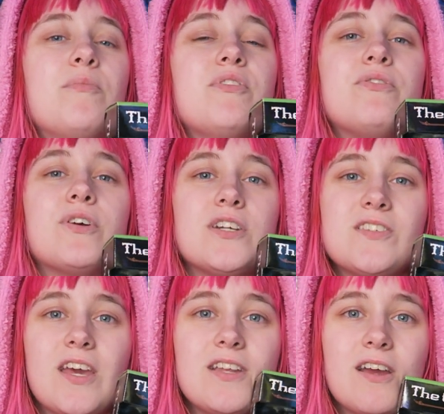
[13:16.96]
before I
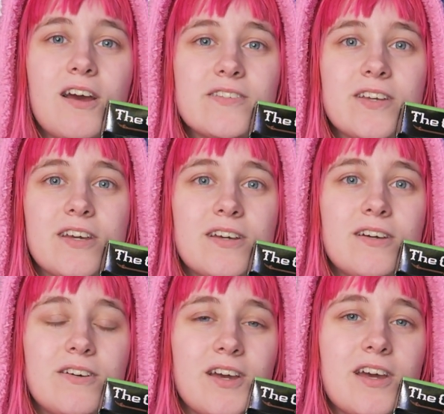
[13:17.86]
scanned it, I was like,
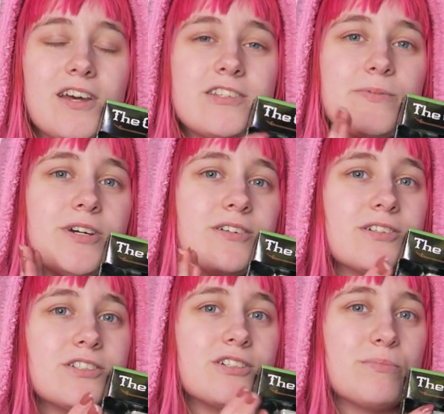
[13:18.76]
okay, it has to be under
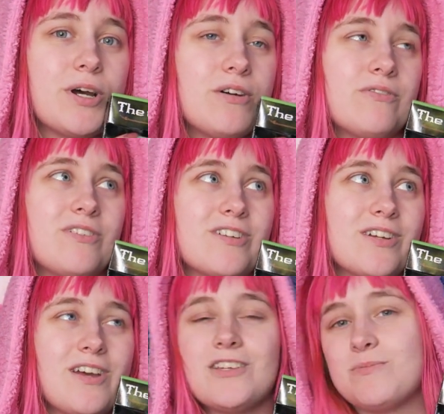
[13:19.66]
a certain amount if I'm gonna
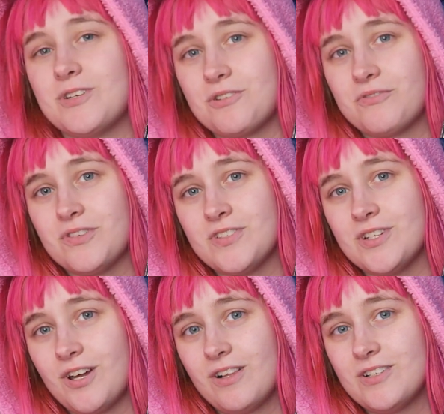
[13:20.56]
get it. It has to be under
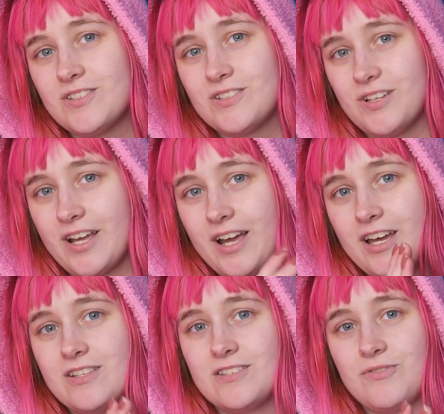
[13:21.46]
$15. Like, I
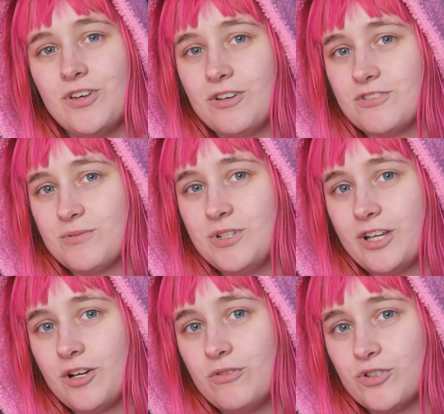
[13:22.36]
had this feeling it was gonna be,
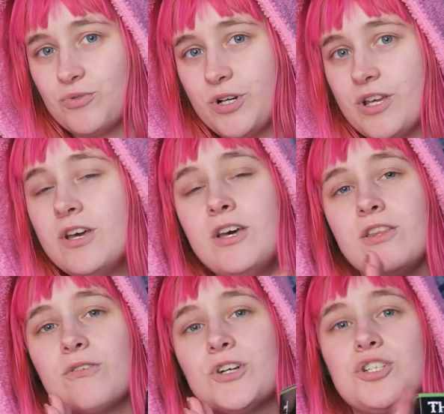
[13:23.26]
like, over 20.
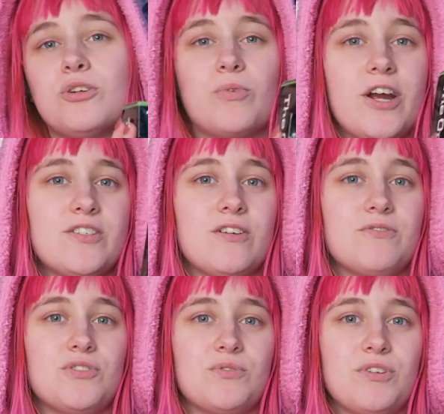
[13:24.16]
The original price on it
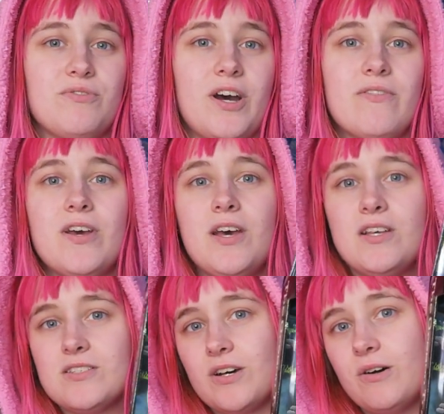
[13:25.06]
was 25.
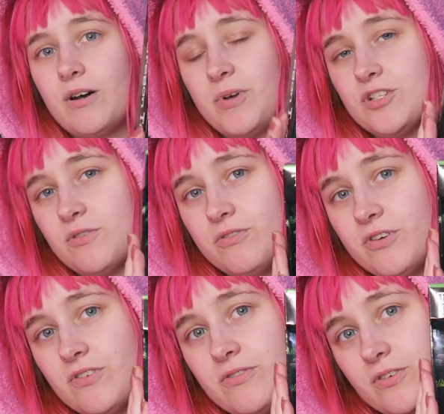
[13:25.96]
So I paid
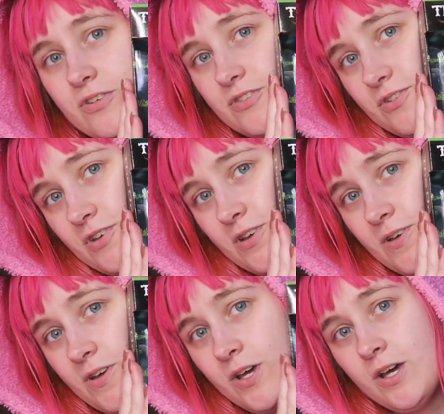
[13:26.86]
$12.50 for this.
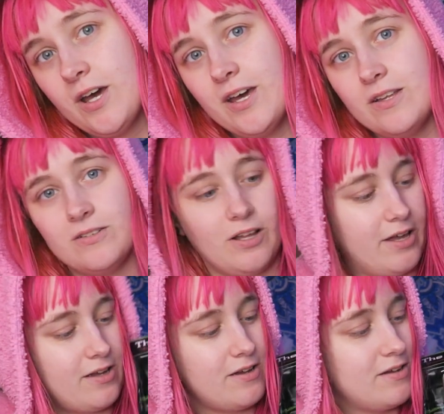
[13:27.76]
And,
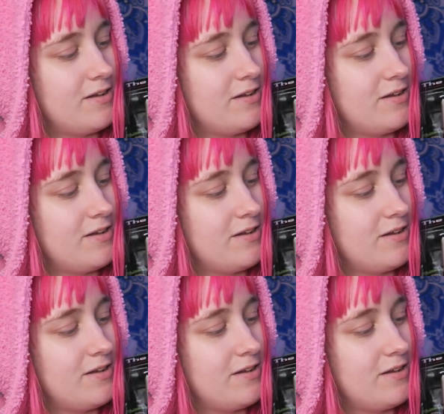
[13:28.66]
like,